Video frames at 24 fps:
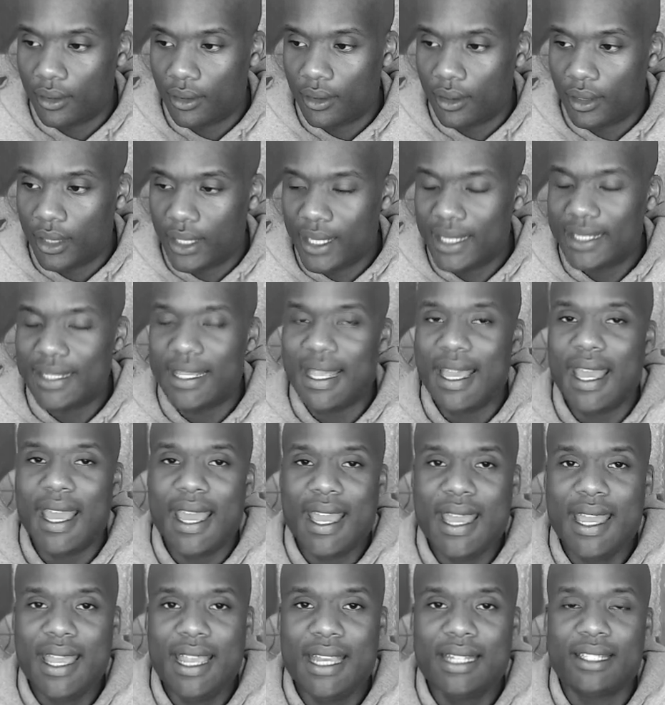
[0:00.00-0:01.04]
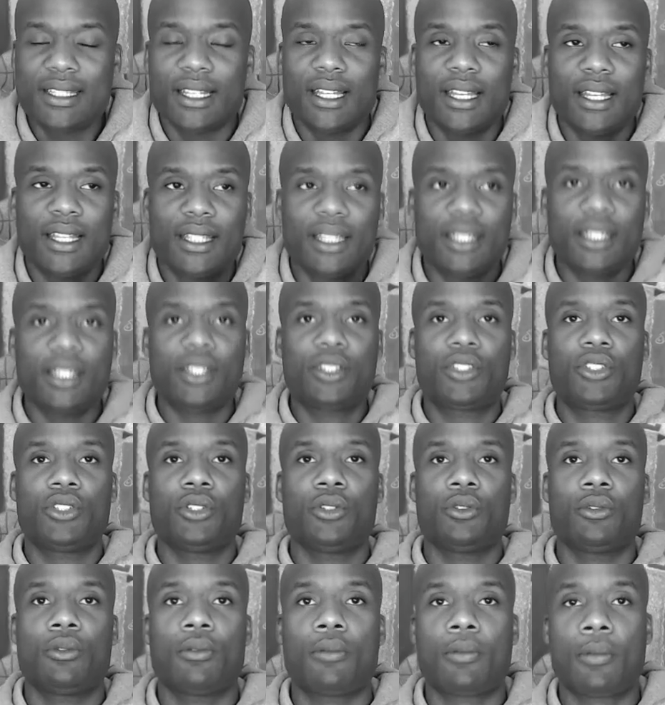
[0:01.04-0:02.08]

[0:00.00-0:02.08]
Is age an issue?